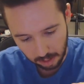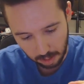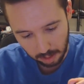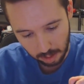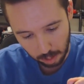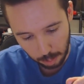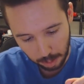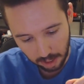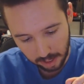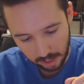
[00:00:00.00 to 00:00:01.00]
Go ahead and
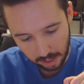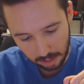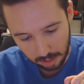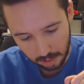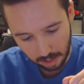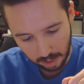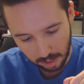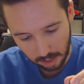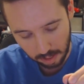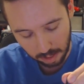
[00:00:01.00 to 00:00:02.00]
drip it on here.
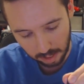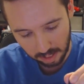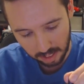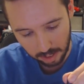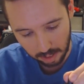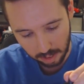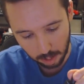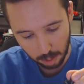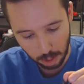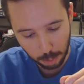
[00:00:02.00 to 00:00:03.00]
And this, like I said, this
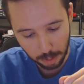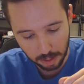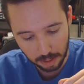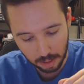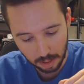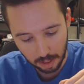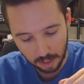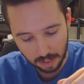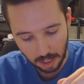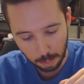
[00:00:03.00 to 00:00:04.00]
little dripper
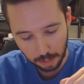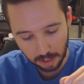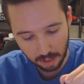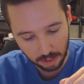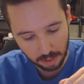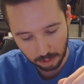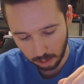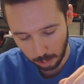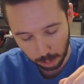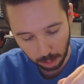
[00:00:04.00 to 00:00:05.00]
uh, top piece just
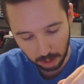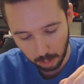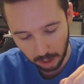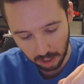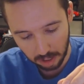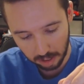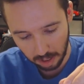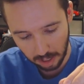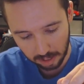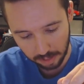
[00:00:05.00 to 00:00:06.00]
drips really well.
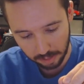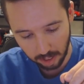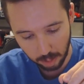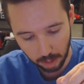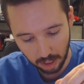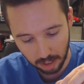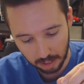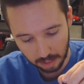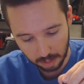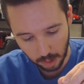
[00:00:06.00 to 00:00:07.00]
It locks very
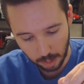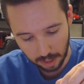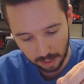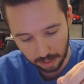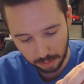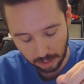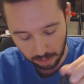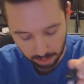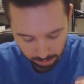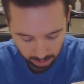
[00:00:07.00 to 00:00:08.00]
well. One of my
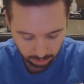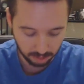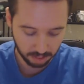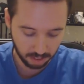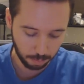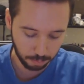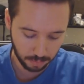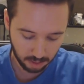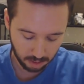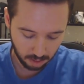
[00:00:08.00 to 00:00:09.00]
favorite favorites. Um,
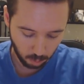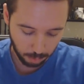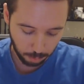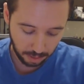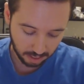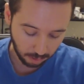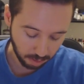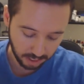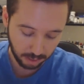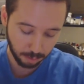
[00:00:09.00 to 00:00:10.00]
one of the best
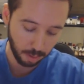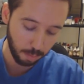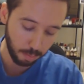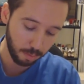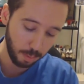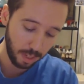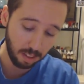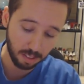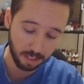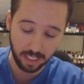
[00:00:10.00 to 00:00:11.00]
I've seen from from a
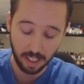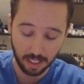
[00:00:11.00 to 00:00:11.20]
house line.